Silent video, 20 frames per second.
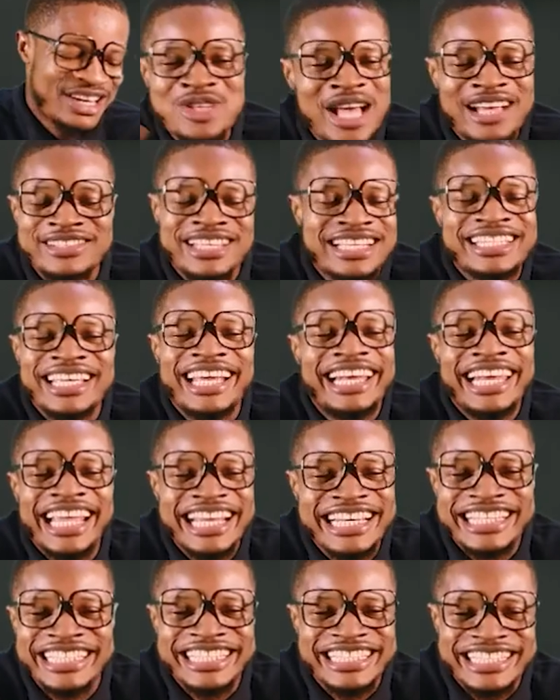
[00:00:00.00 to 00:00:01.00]
are started
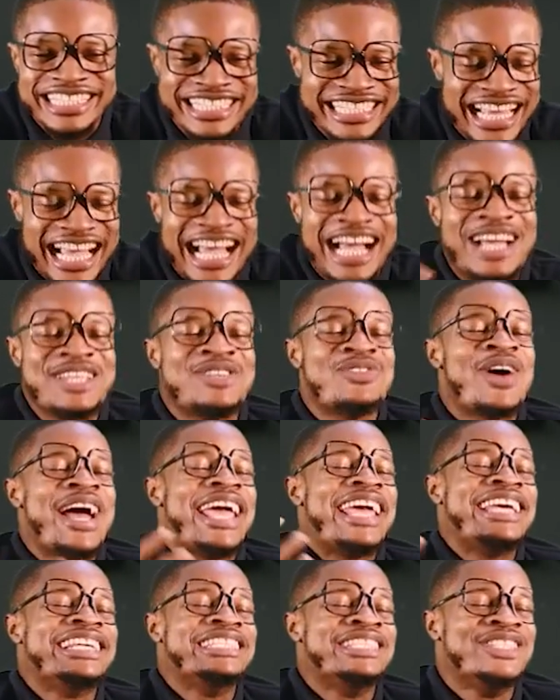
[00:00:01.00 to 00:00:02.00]
learning and you are
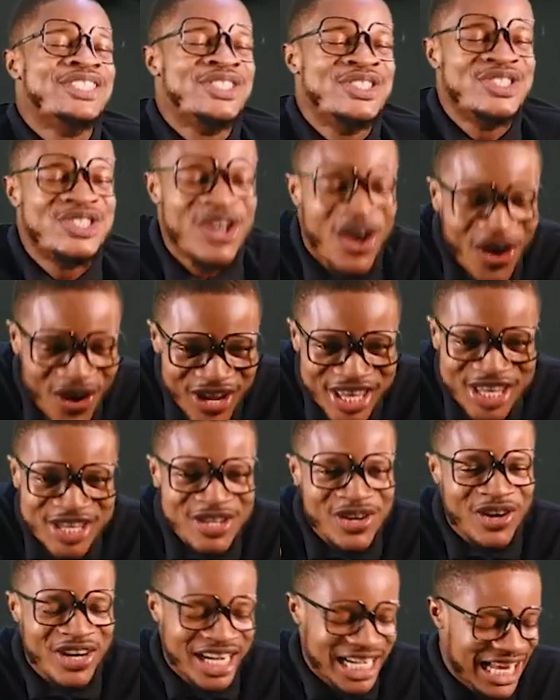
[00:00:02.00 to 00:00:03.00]
enjoying
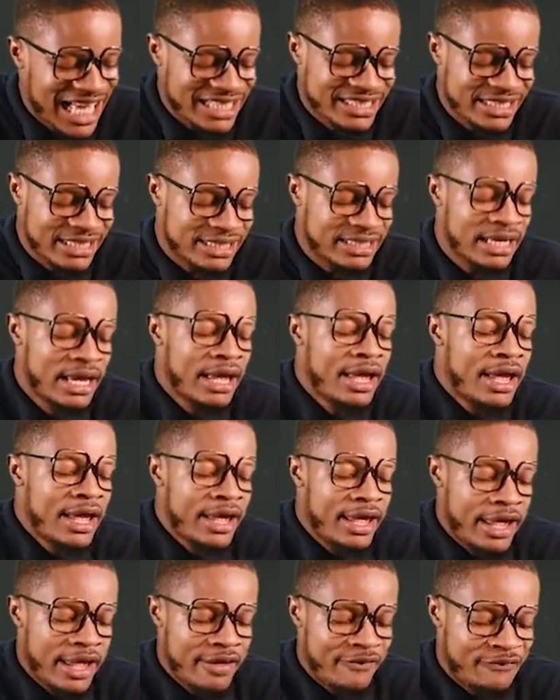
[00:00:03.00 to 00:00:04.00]
your classes.
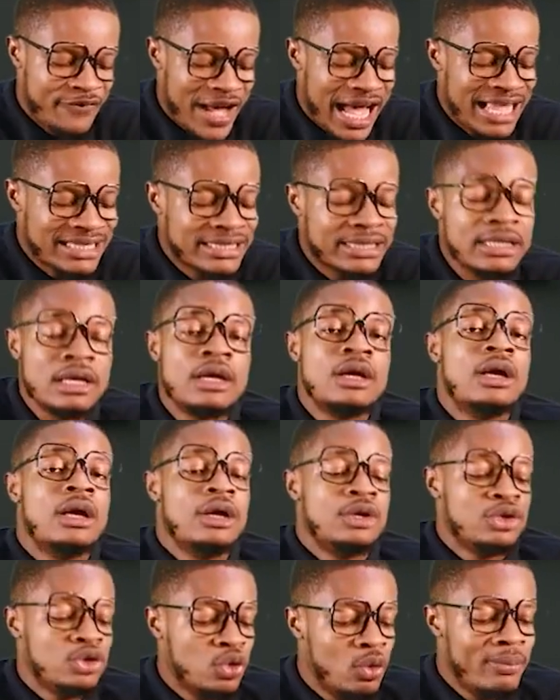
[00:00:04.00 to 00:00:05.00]
In fact,
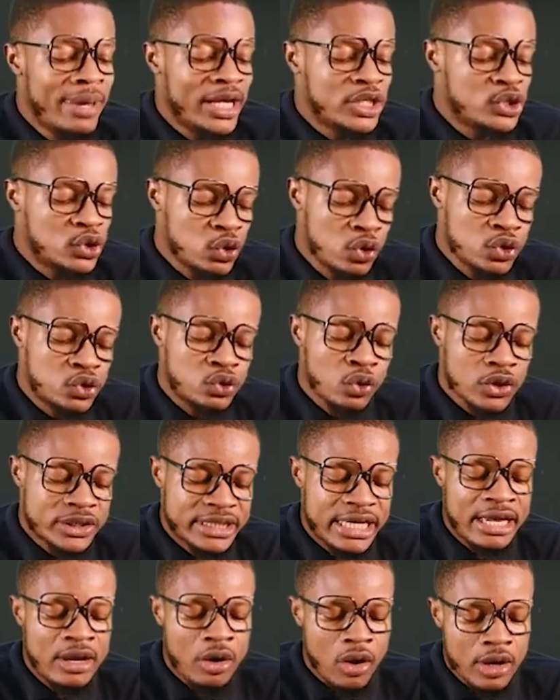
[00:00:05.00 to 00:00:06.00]
you may choose to
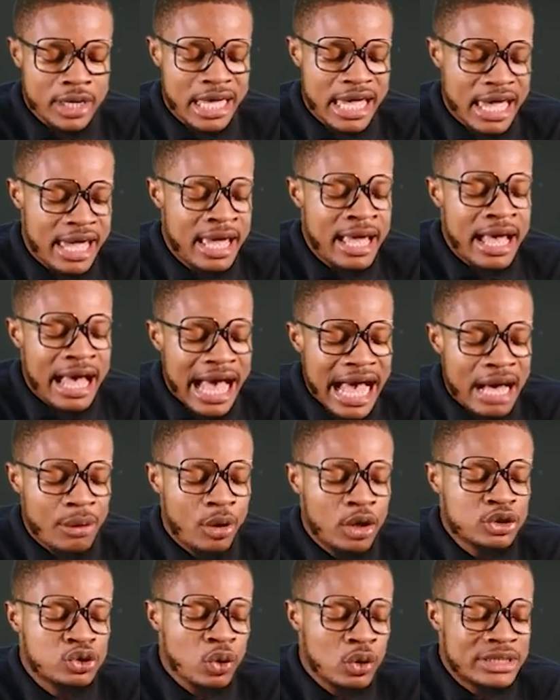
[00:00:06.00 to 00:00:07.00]
say, okay, I
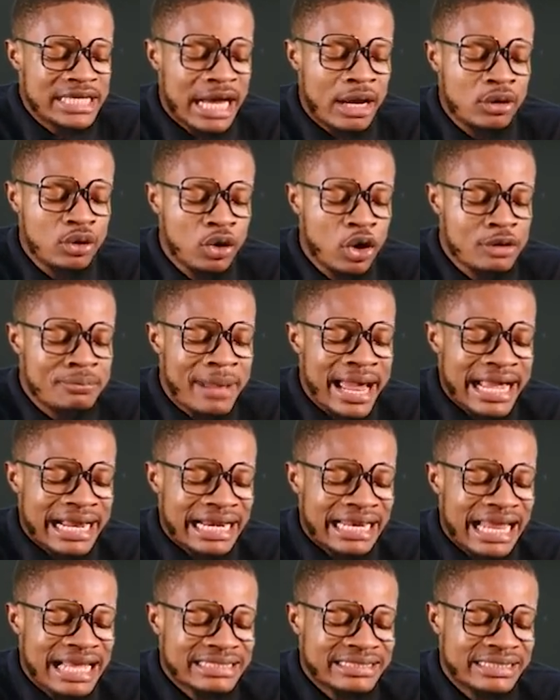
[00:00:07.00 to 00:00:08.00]
want to download my
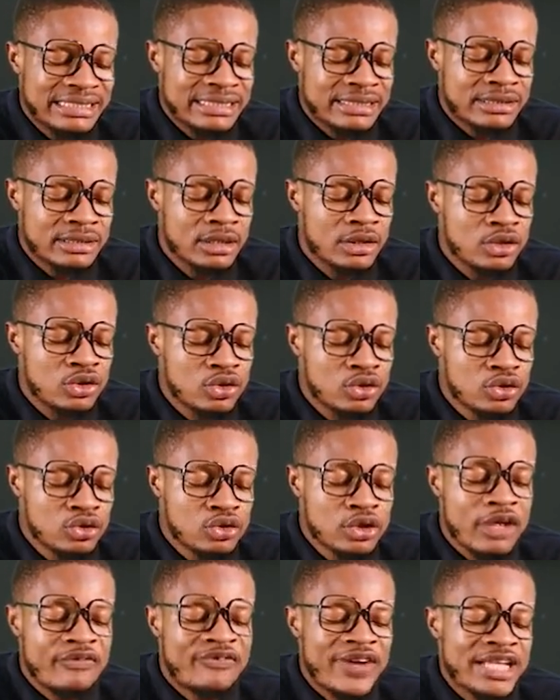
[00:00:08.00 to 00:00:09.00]
classes.
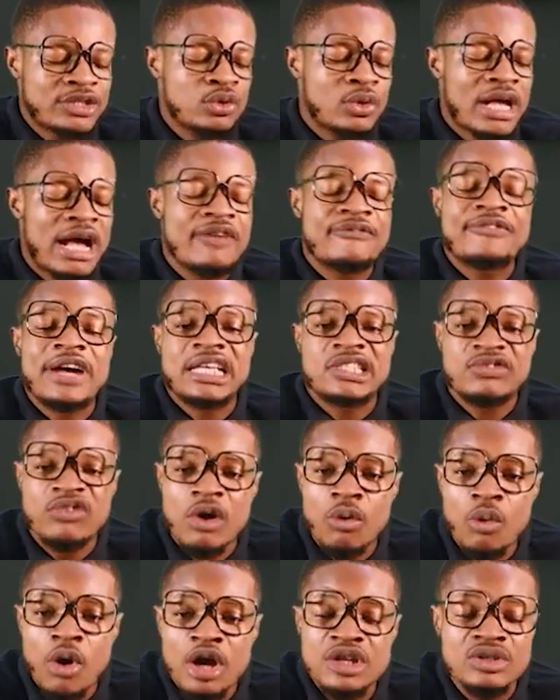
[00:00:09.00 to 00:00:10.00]
In fact, you can fast
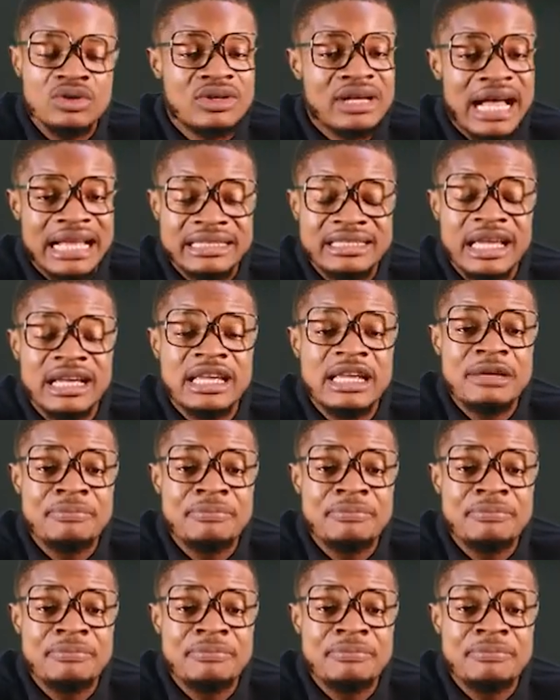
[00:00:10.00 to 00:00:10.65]
forward, you can take